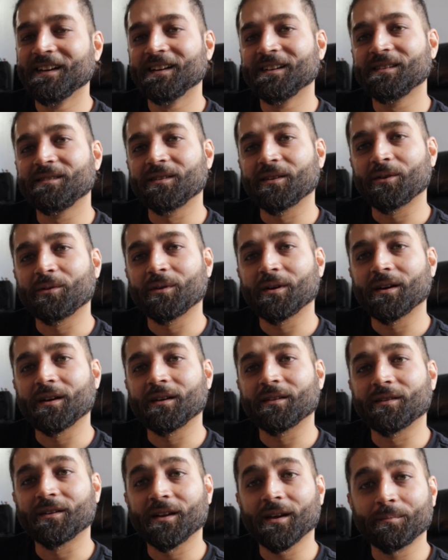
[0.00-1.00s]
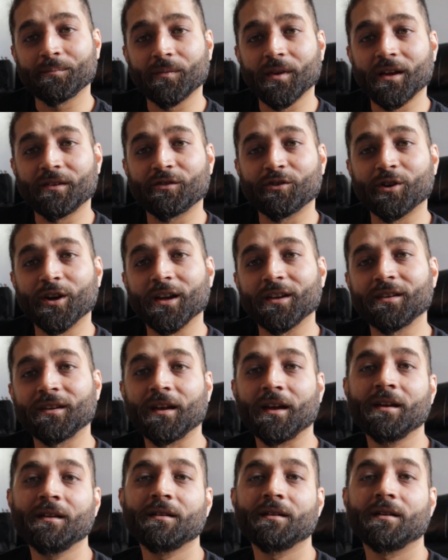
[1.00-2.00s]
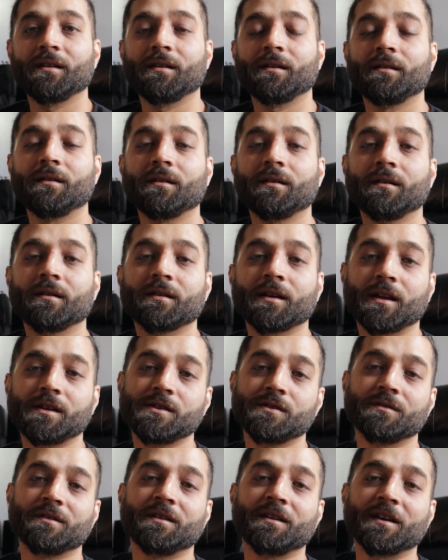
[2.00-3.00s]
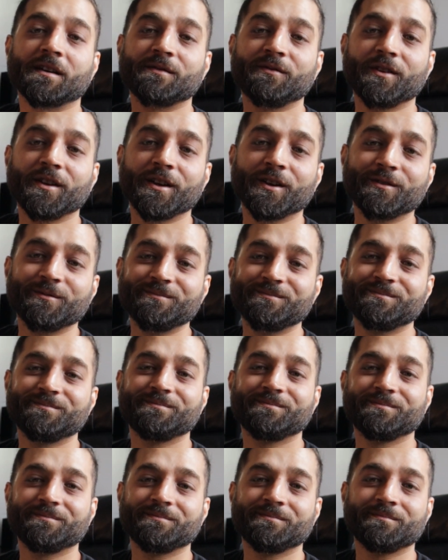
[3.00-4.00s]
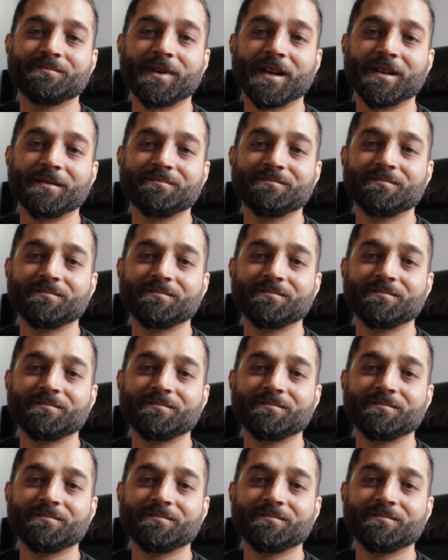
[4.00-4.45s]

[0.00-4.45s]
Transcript: So yeah, have a great day, and I'll catch you in the next video. Bye.